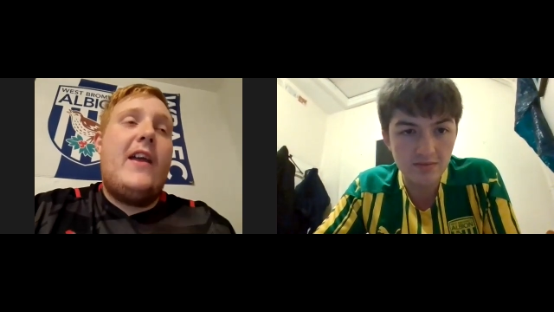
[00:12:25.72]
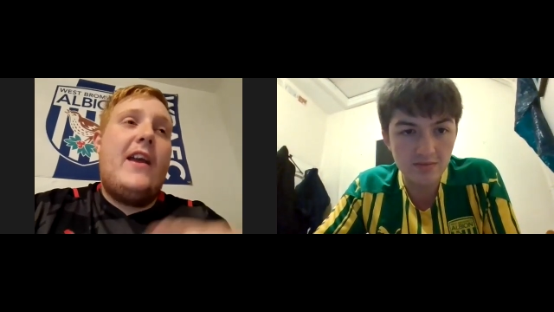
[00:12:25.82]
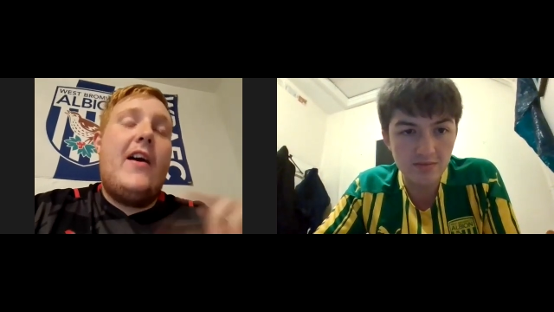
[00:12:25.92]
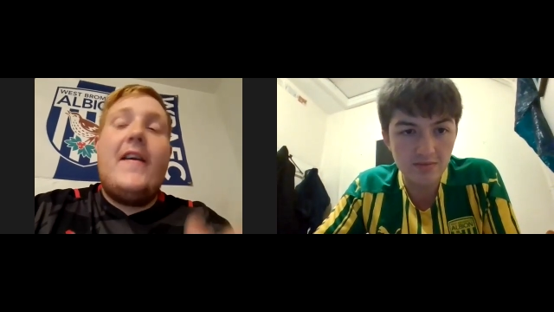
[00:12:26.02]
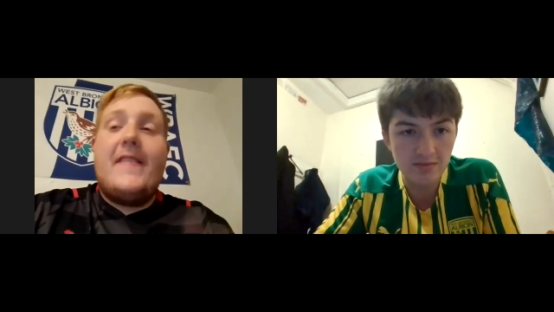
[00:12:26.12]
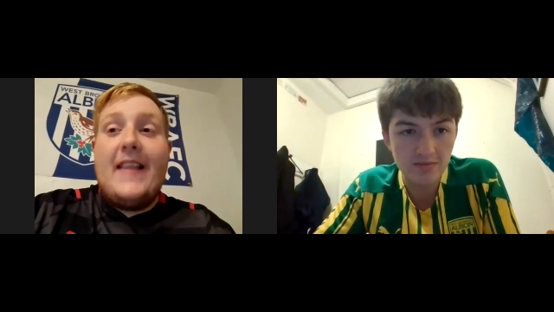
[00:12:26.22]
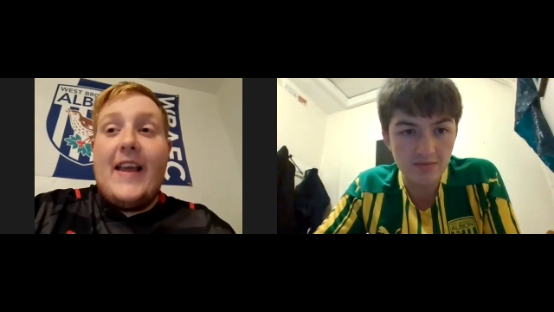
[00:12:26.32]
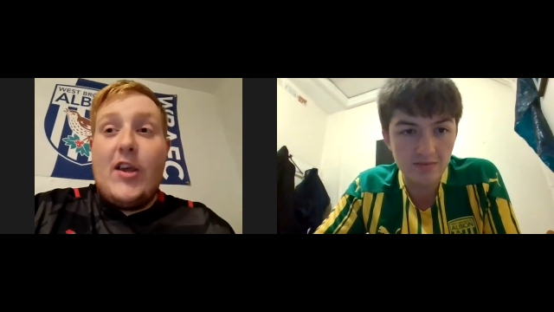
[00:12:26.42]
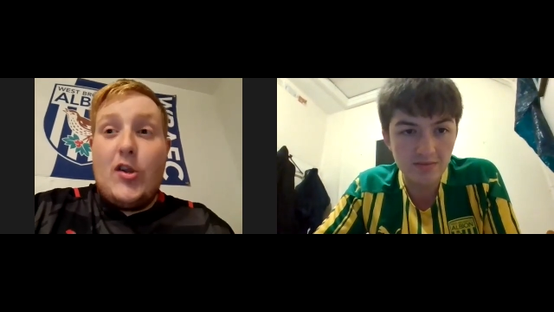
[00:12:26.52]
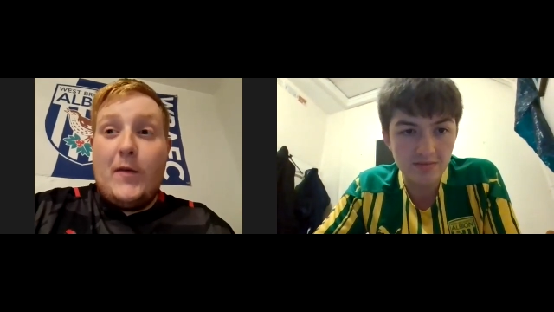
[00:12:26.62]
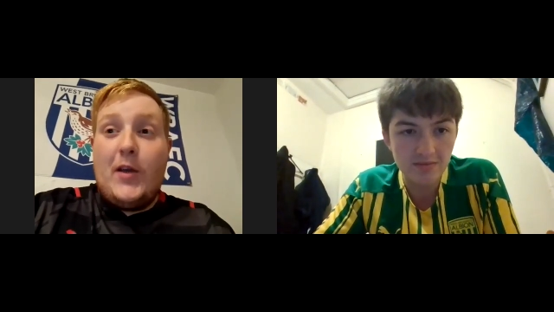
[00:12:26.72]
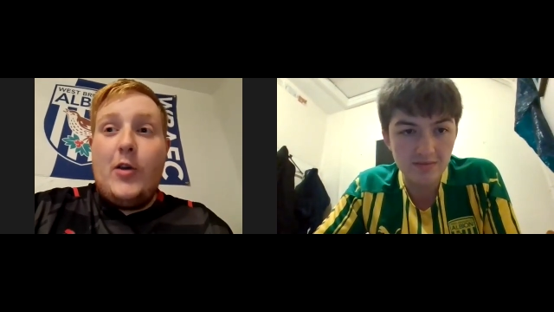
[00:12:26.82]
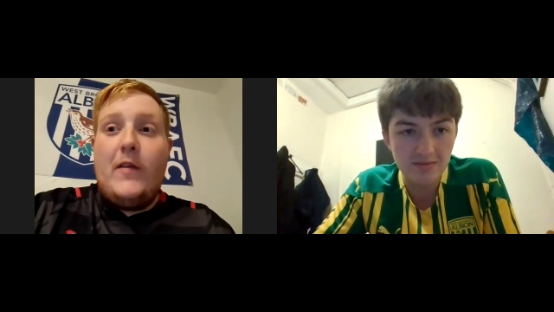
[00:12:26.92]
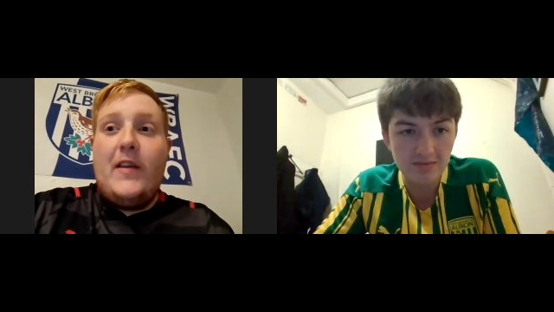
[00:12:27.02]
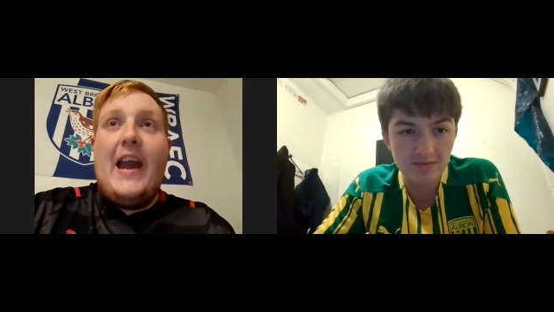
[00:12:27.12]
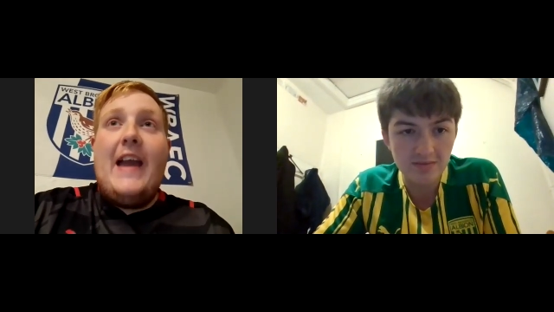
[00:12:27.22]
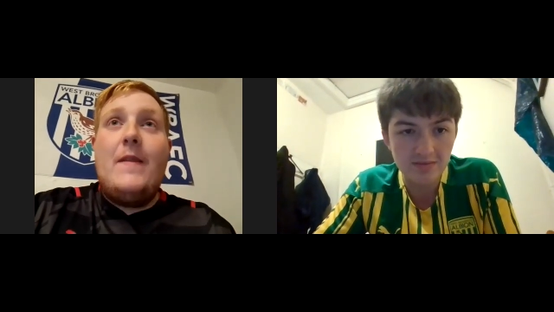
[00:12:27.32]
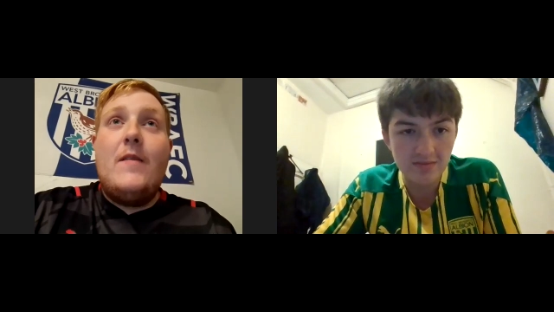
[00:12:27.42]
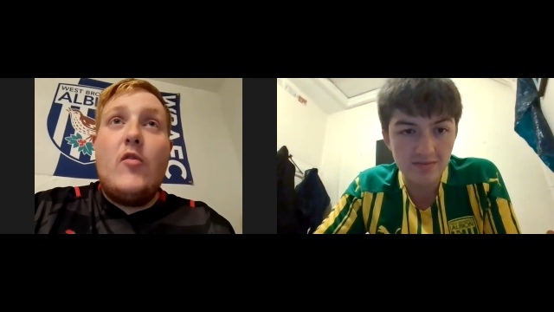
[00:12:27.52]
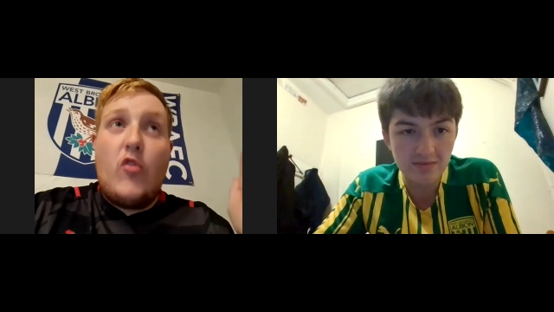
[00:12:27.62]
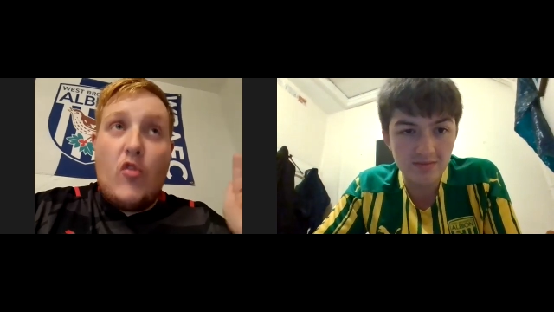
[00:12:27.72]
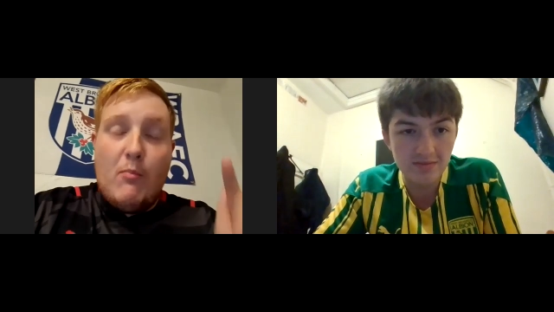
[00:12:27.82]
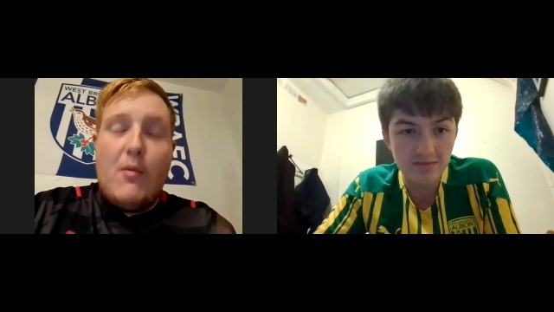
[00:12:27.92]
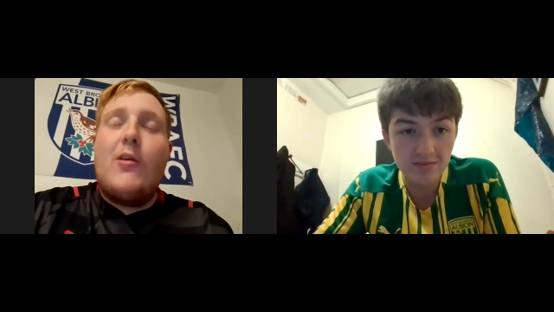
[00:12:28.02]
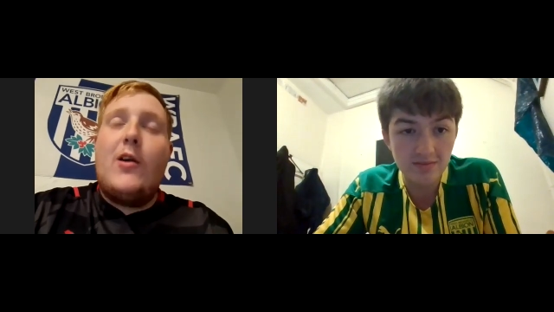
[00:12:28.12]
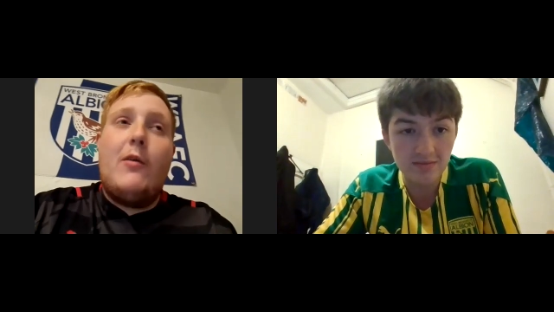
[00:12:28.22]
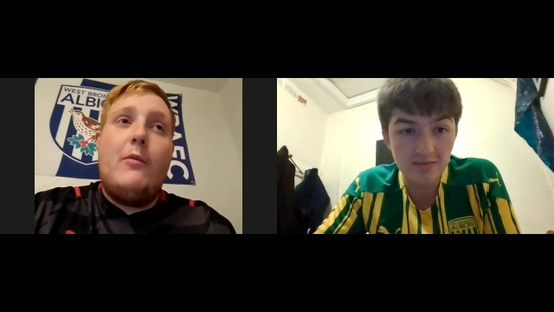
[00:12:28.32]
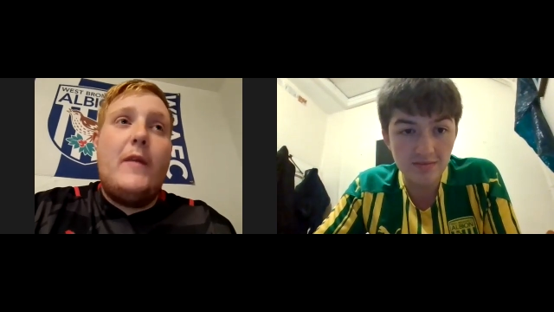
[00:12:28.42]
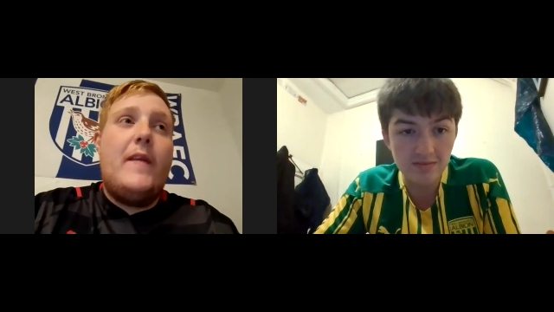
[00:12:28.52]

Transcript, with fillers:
Speaker 1: my isolation for COVID ends tomorrow.